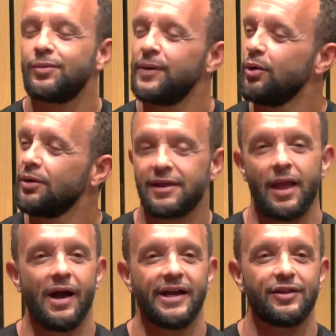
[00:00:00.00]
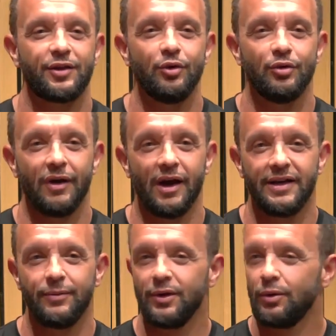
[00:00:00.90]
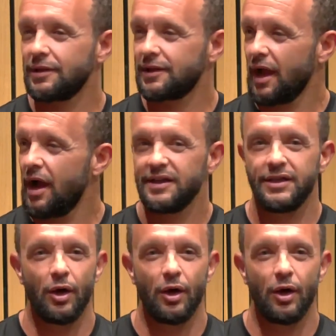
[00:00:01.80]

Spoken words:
we all start in school, right? We all start,